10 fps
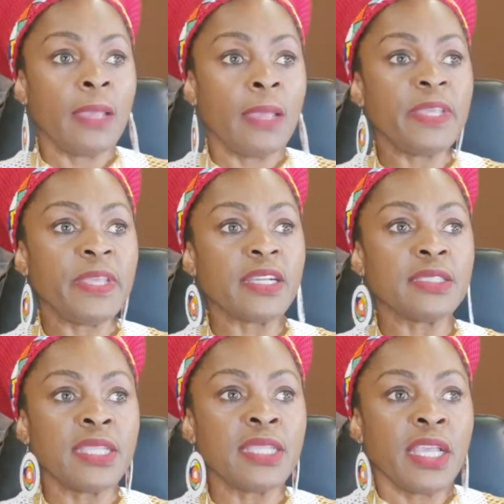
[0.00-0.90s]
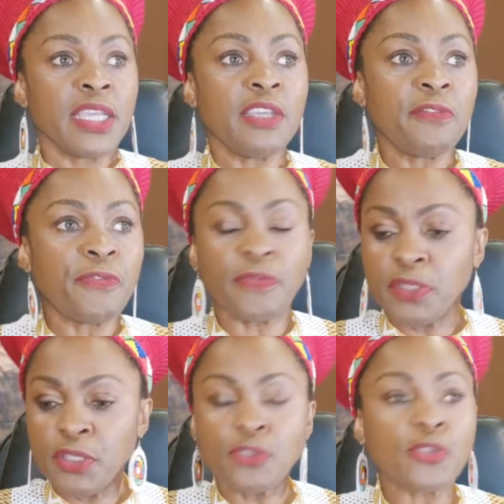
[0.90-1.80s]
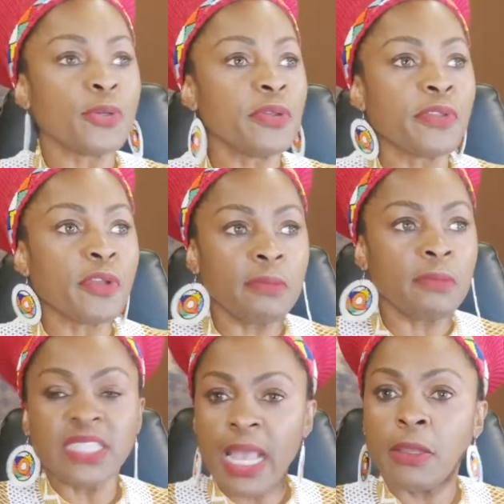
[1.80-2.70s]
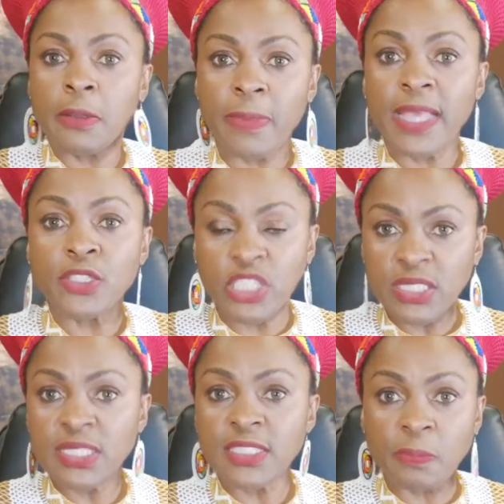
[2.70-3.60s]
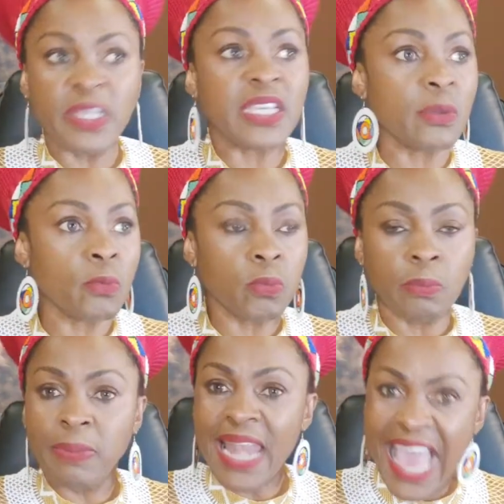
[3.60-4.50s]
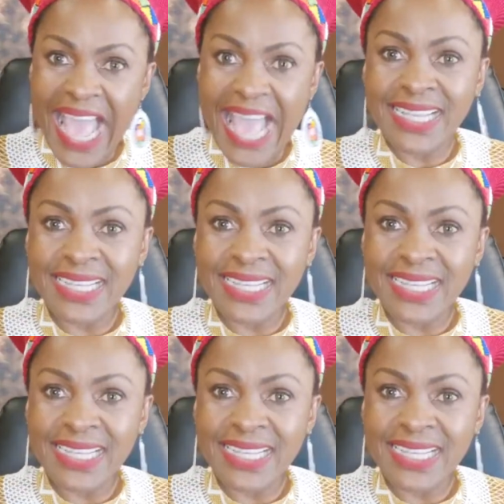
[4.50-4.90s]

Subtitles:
Because if the truth comes out about Jesus being black,